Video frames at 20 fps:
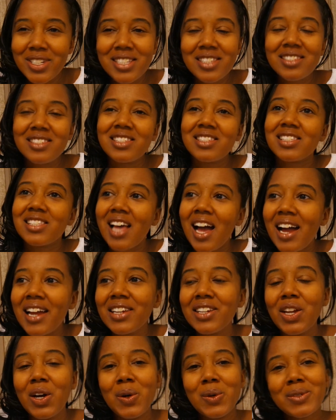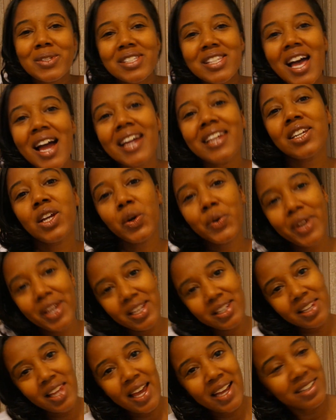just a side note
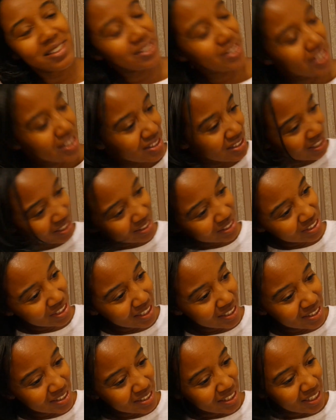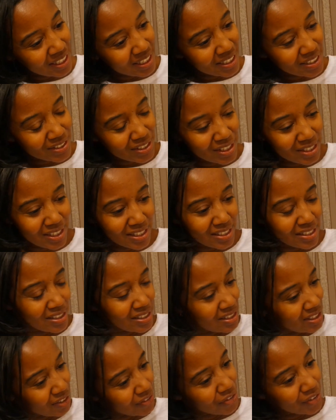and like just adjusting to this
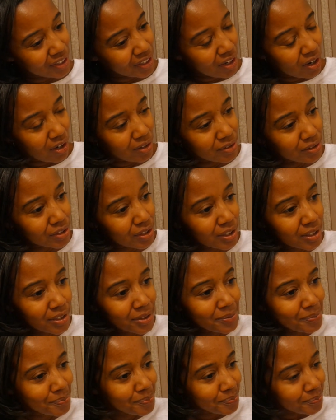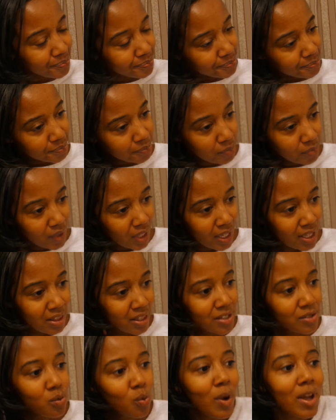different culture and
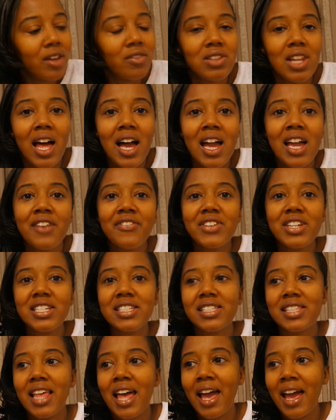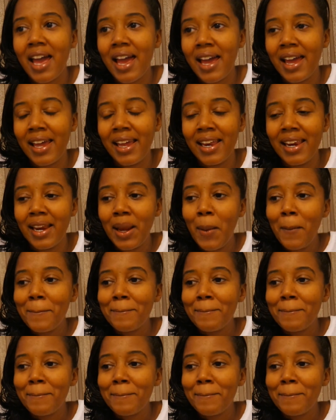this way of life is that